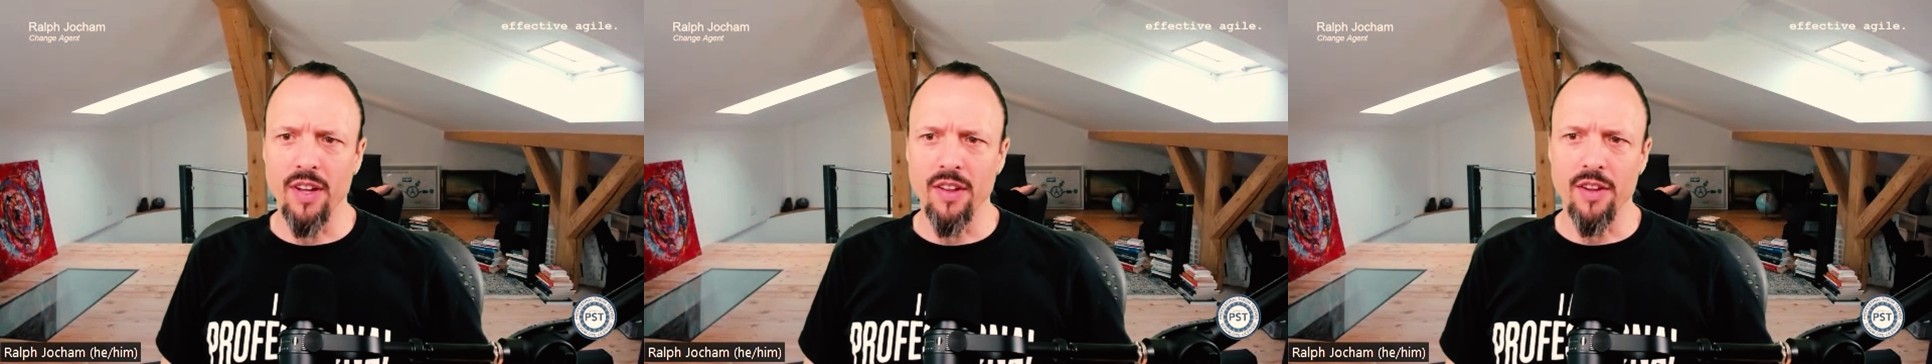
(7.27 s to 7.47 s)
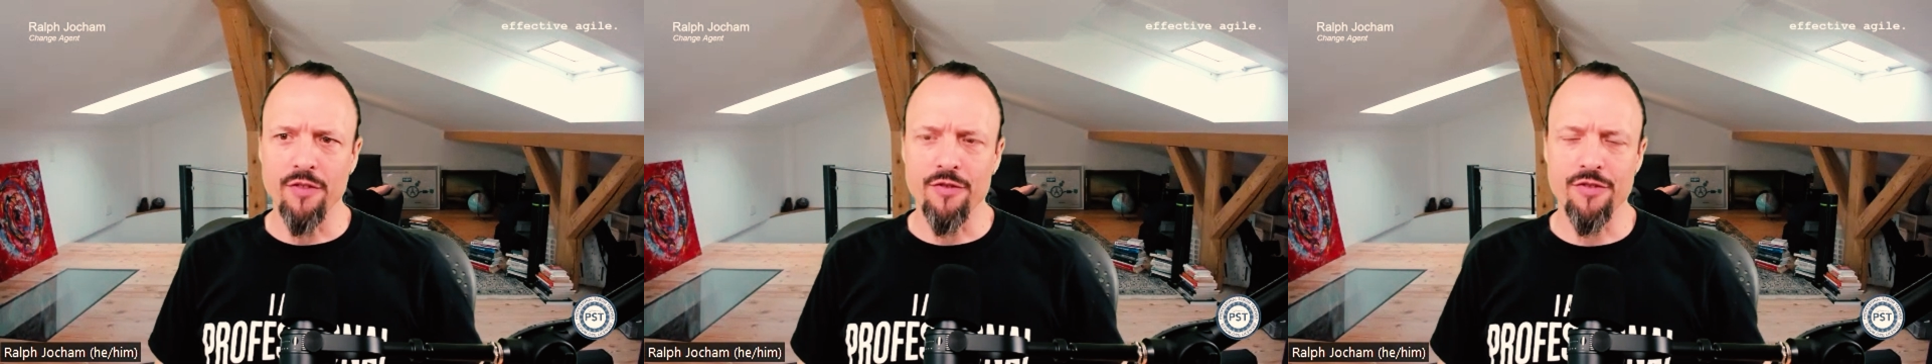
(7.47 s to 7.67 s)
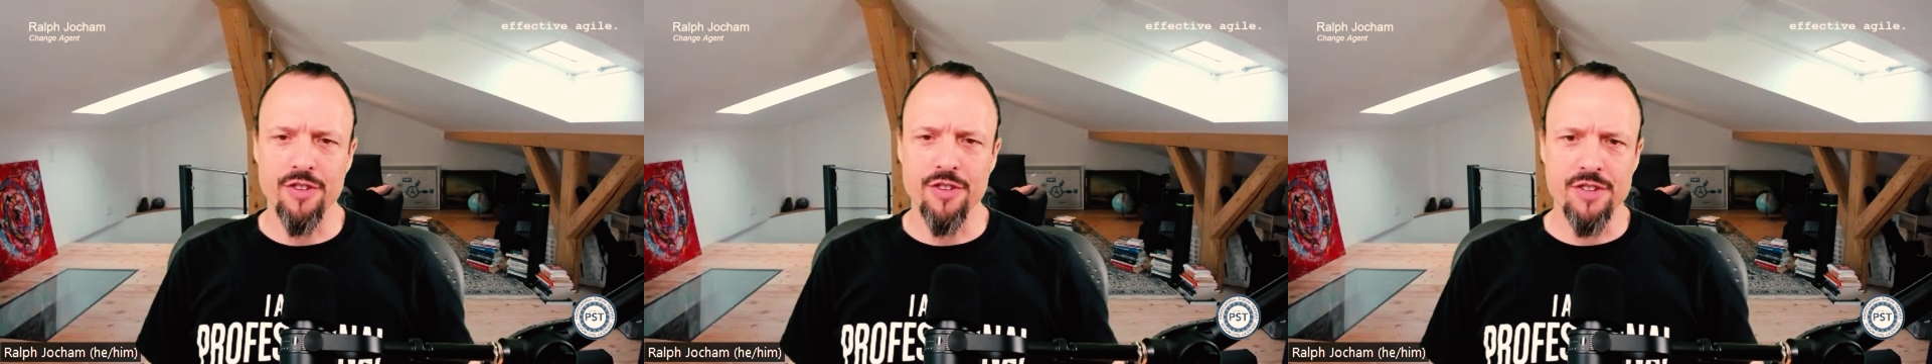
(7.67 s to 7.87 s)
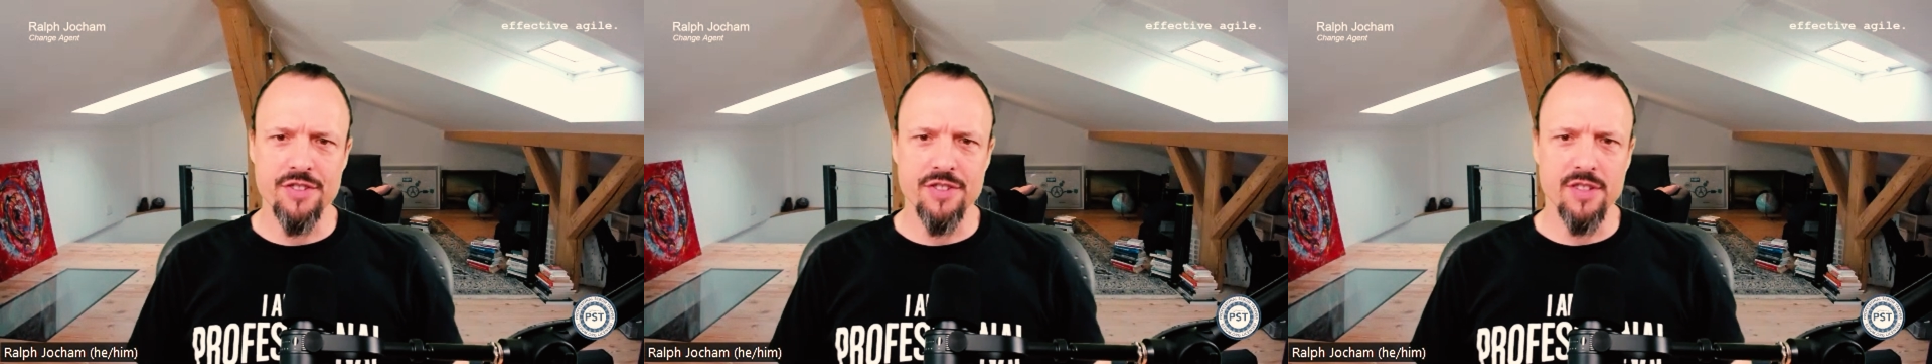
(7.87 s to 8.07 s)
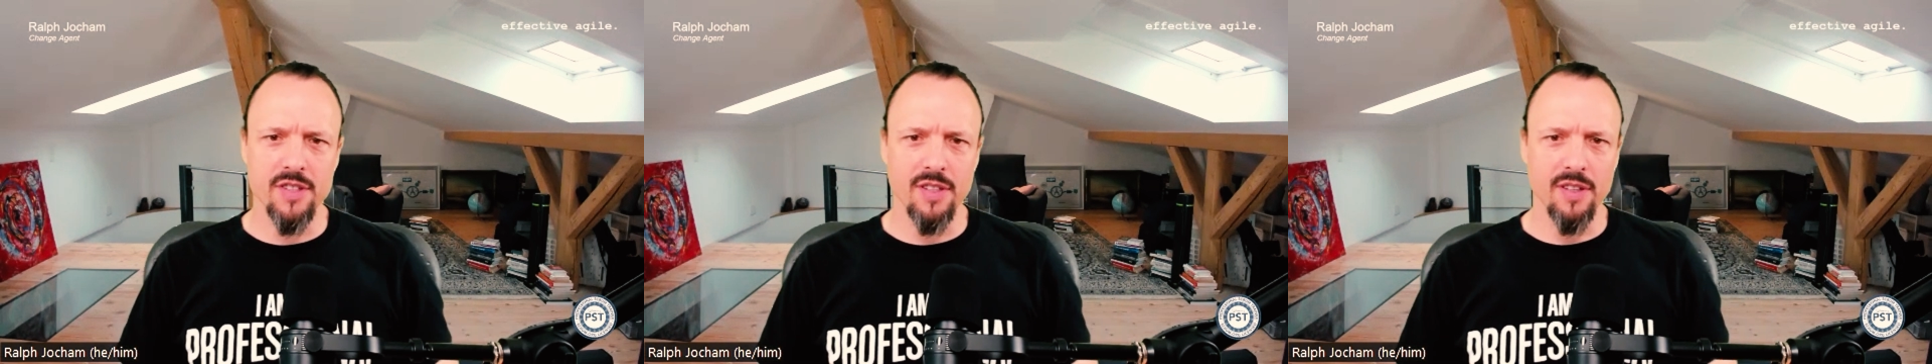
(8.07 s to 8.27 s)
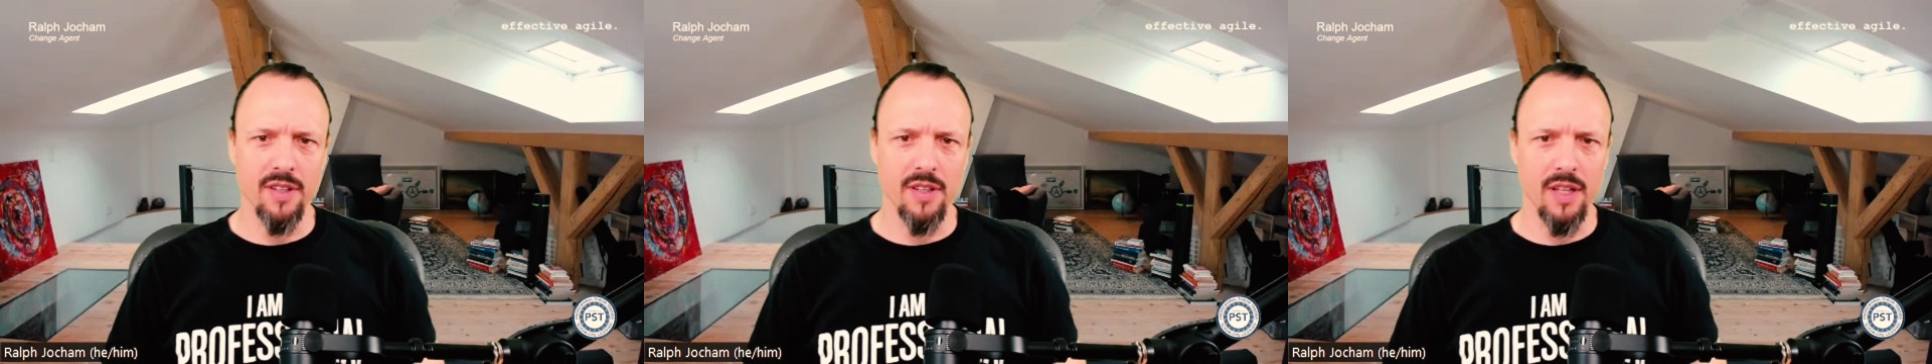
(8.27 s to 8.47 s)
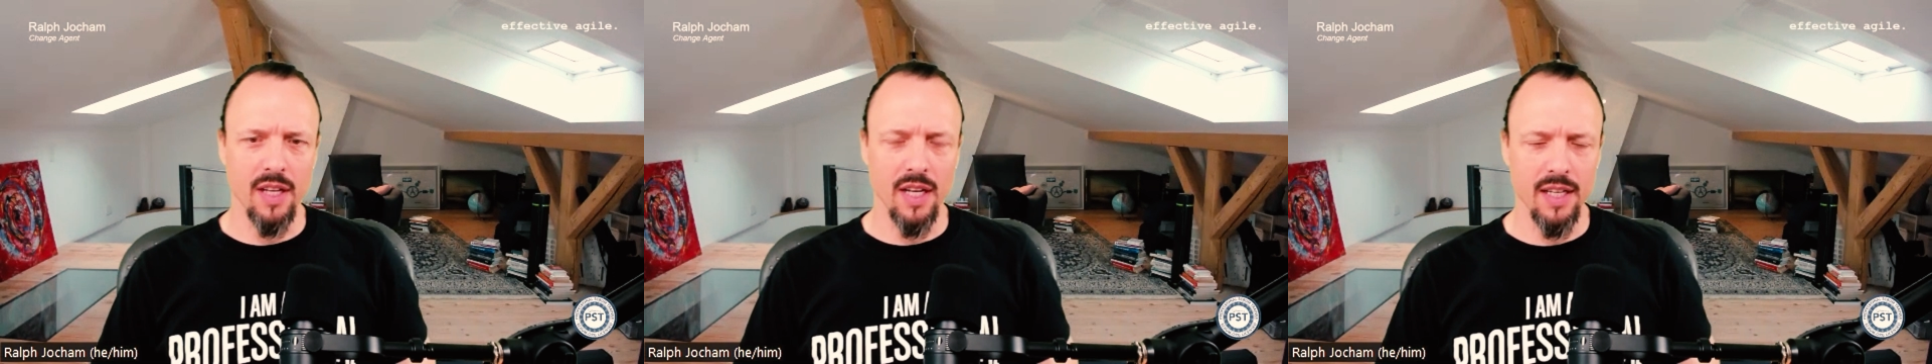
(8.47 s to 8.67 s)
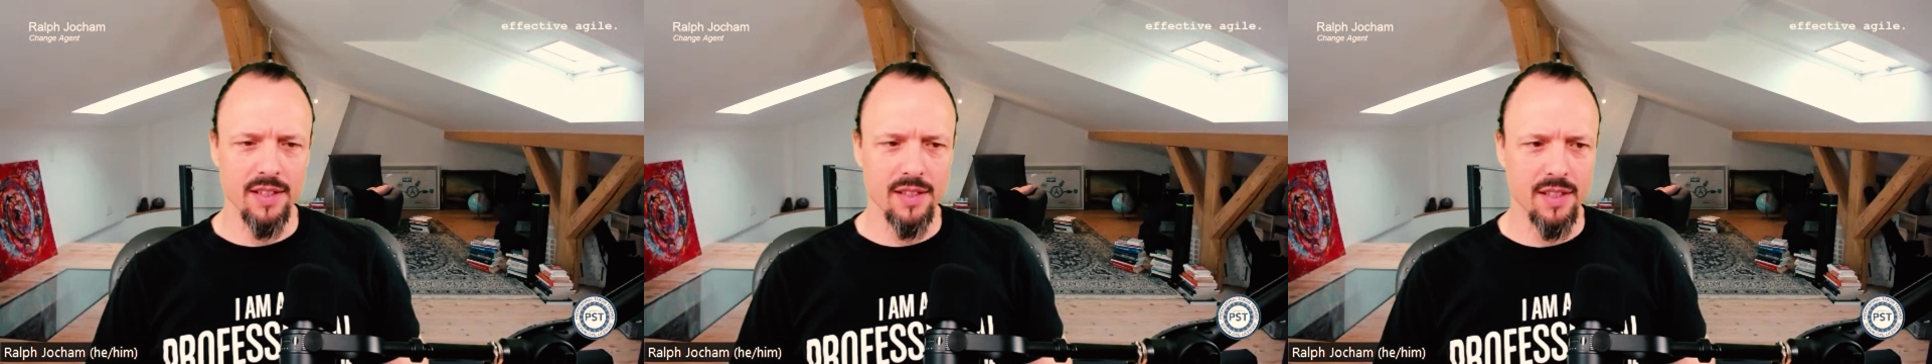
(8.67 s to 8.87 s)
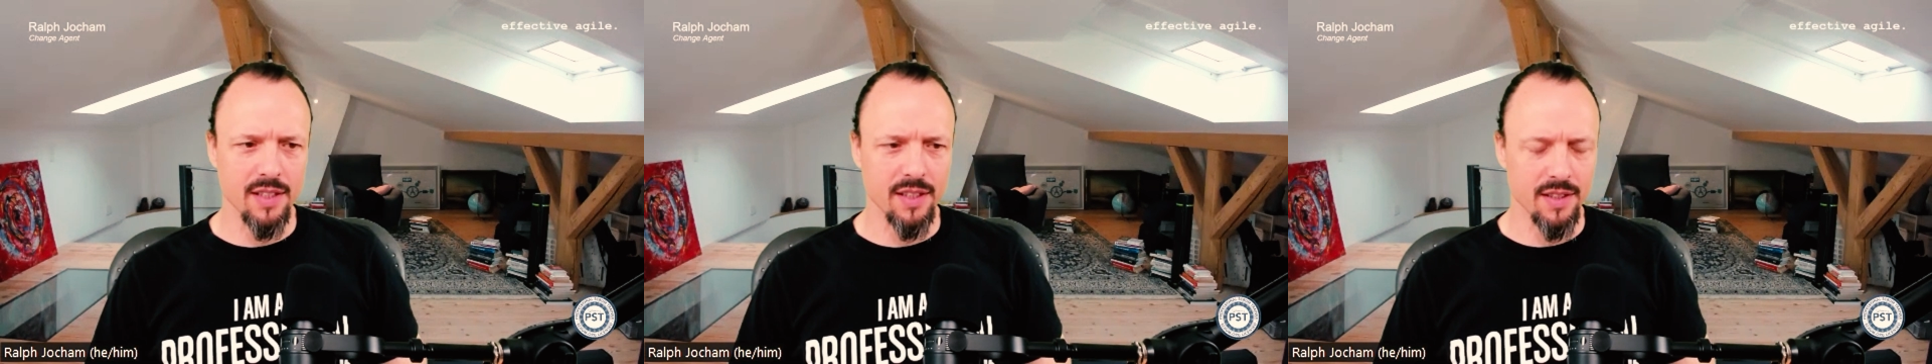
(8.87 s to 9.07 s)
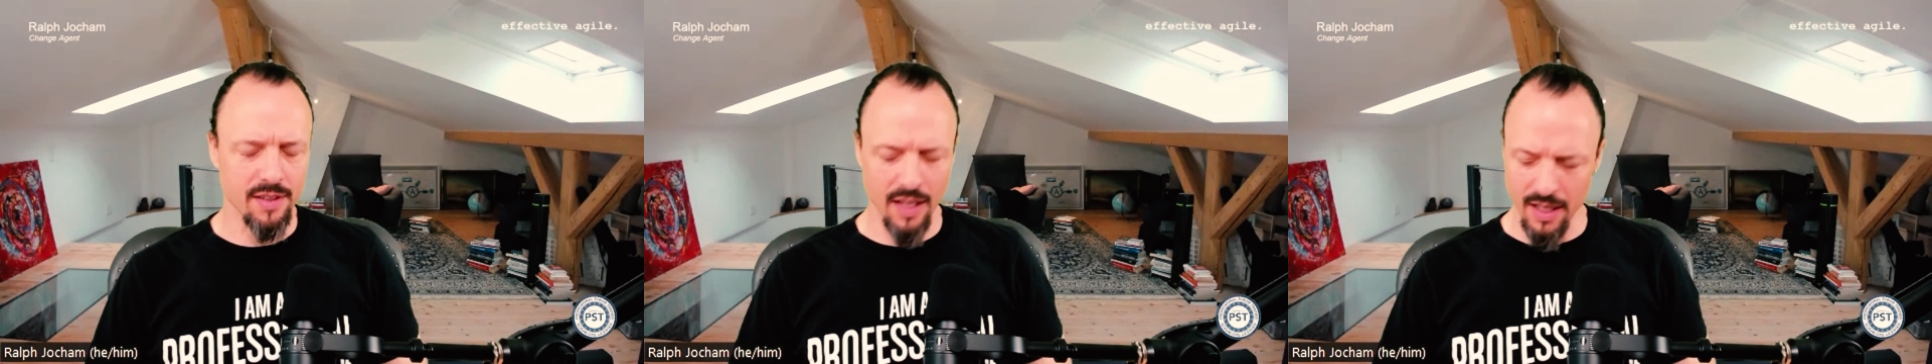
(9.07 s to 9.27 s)
in the first
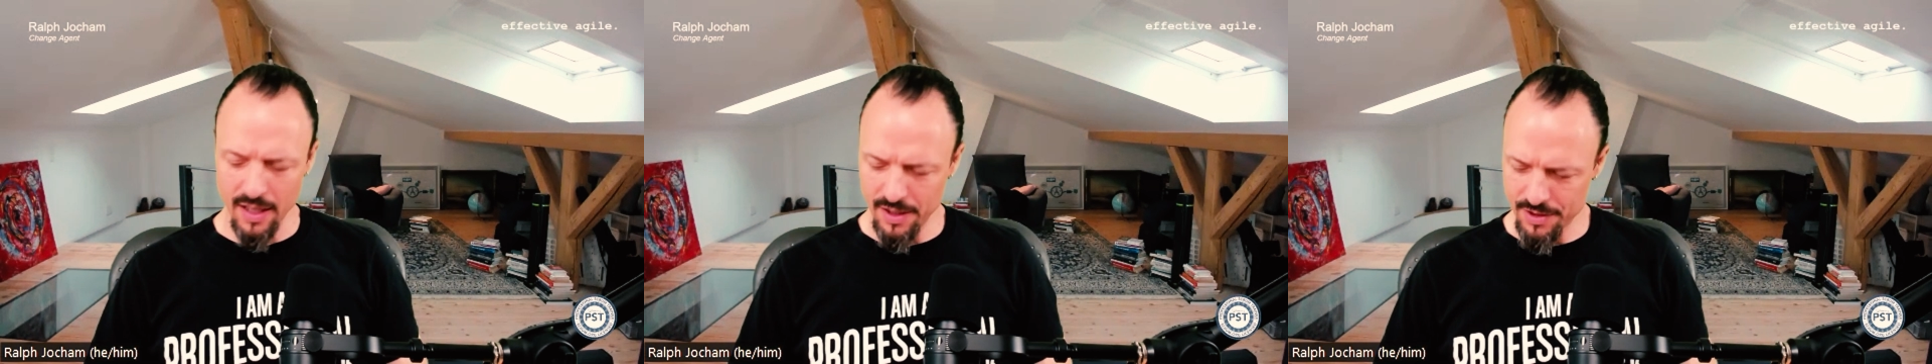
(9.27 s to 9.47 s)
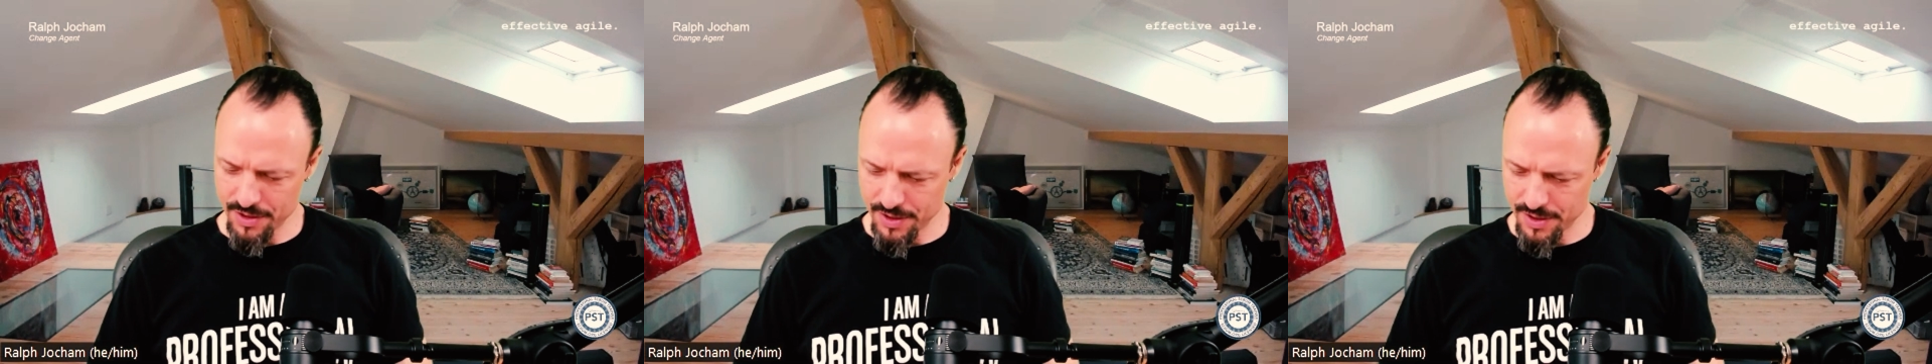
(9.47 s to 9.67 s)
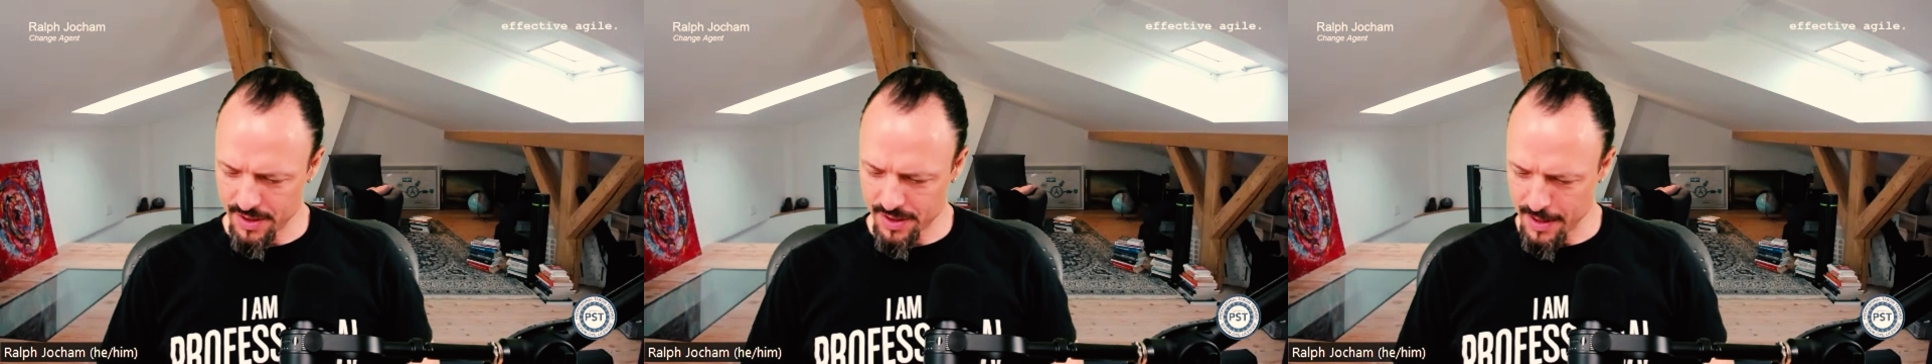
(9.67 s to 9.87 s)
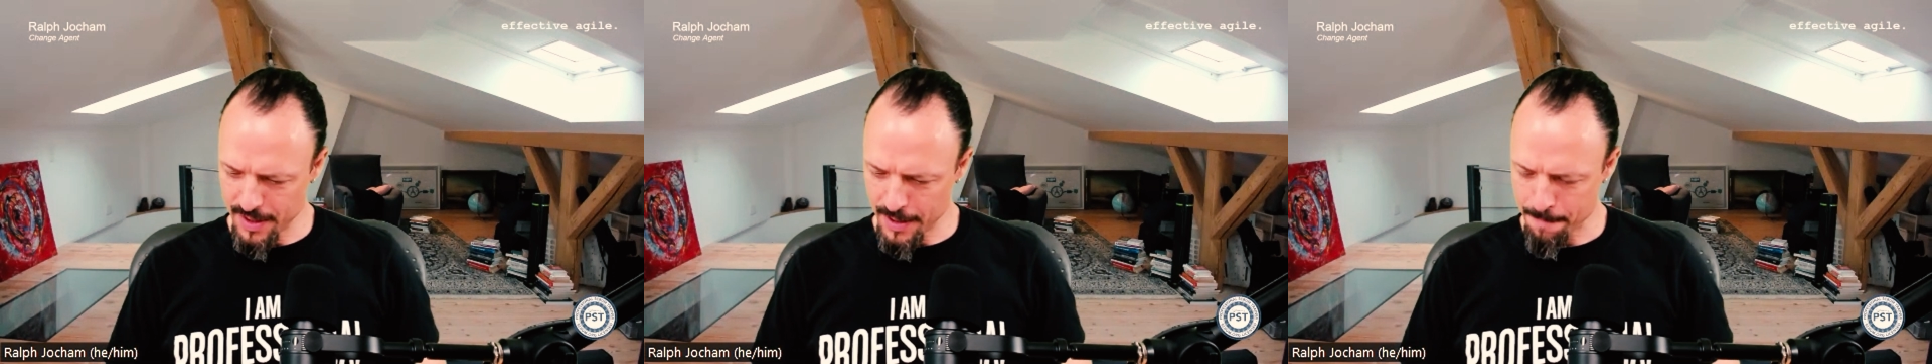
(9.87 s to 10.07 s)
90 days?